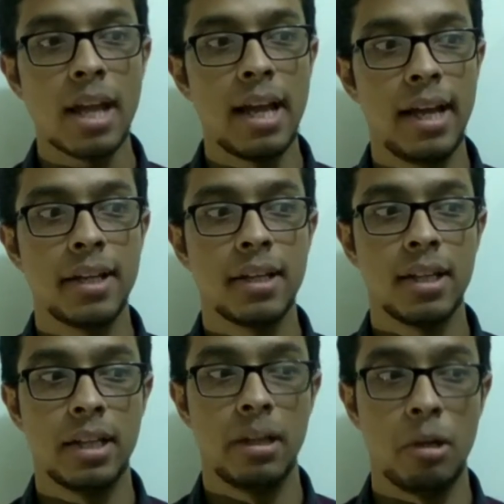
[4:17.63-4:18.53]
And
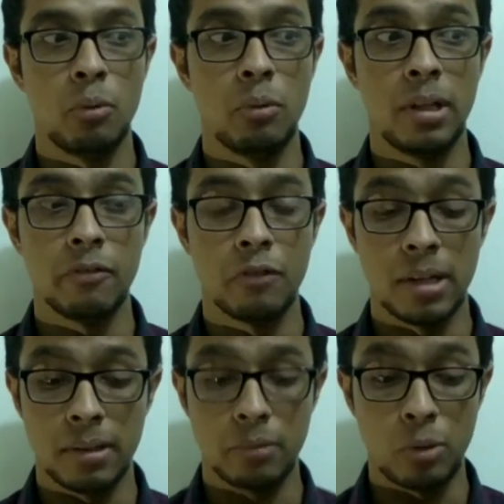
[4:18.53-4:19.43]

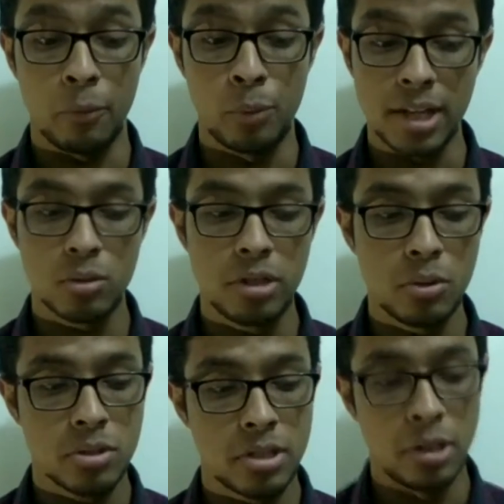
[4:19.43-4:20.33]
we actually
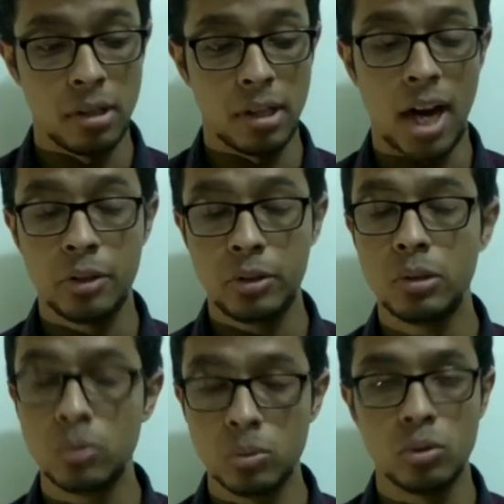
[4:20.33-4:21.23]
use
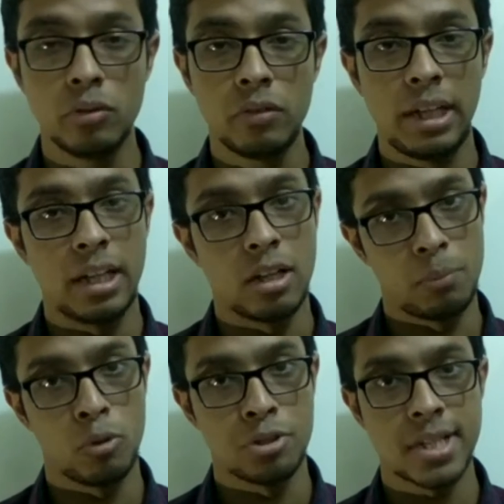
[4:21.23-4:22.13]
Arduino UNO in our
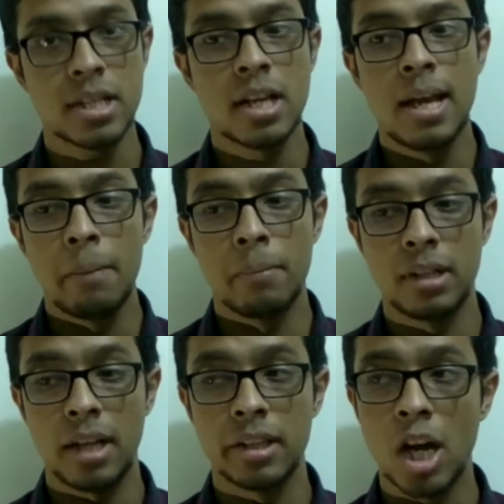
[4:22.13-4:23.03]
project,
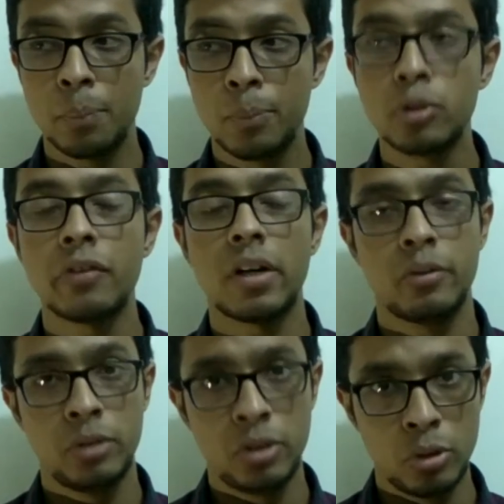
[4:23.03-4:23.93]
but the output of
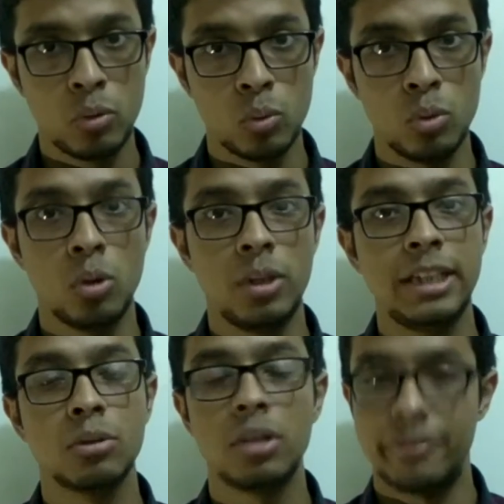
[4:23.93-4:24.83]
Arduino UNO
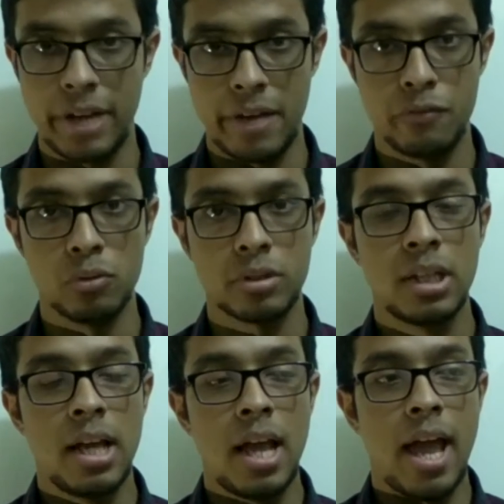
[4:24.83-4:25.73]
is only 5 volt,
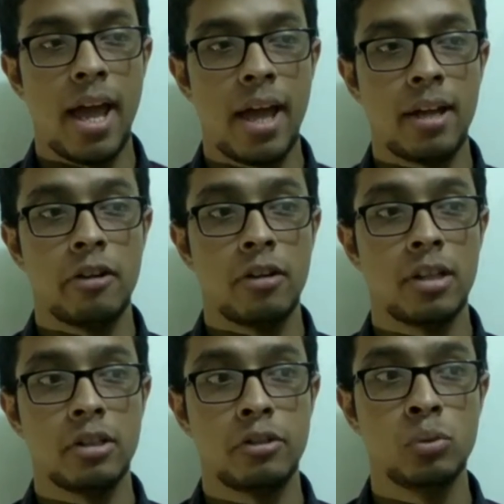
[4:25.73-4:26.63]
and
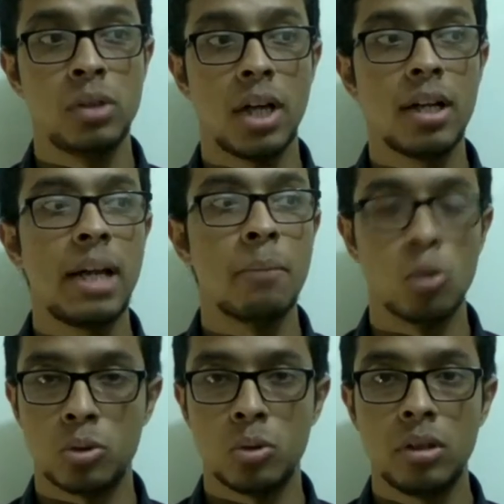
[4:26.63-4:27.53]
to run a
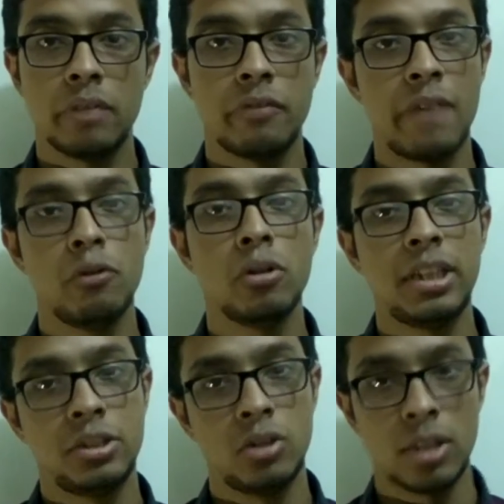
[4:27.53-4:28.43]
motor, 5 volt
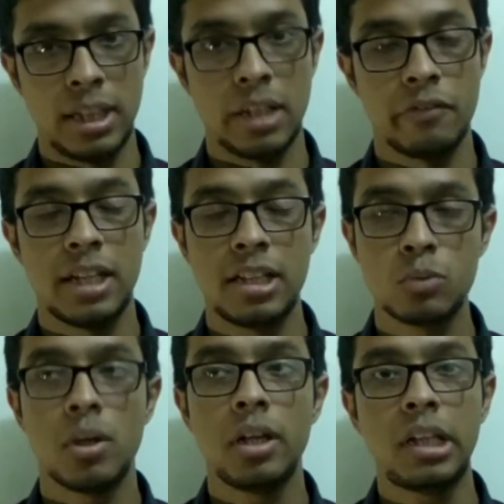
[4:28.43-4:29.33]
is not enough. That is
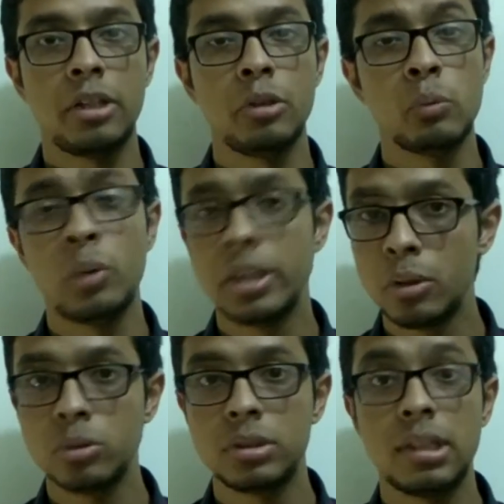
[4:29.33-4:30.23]
why we
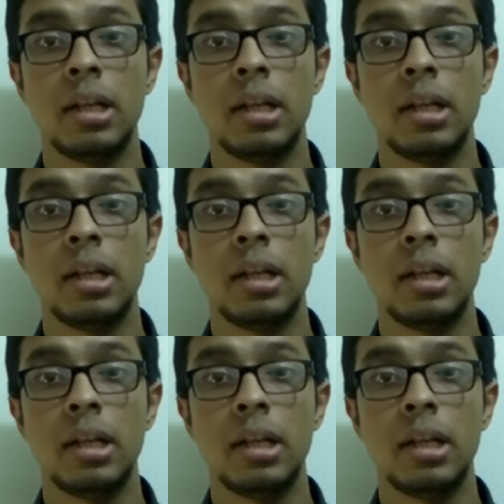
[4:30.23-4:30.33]
use